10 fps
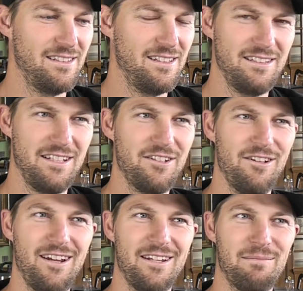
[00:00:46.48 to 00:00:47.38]
Is it
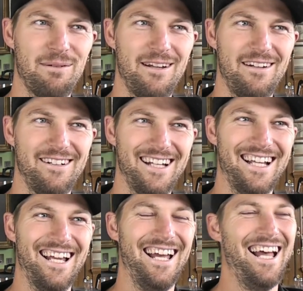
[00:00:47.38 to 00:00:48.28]
too late to pull out?
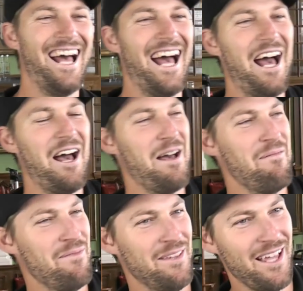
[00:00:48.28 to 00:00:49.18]

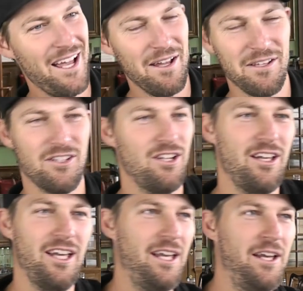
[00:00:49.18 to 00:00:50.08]
I
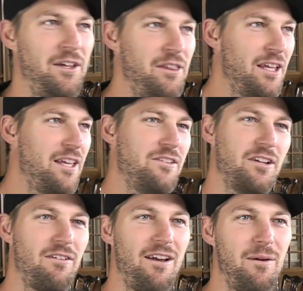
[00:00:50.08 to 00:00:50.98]
think it's a
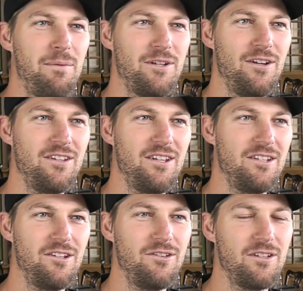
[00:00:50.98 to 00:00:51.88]
great opportunity
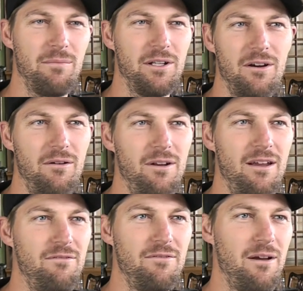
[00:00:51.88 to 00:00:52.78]
to do something that I would
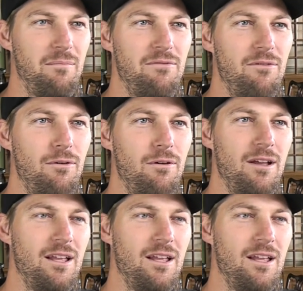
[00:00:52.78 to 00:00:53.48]
never have done before.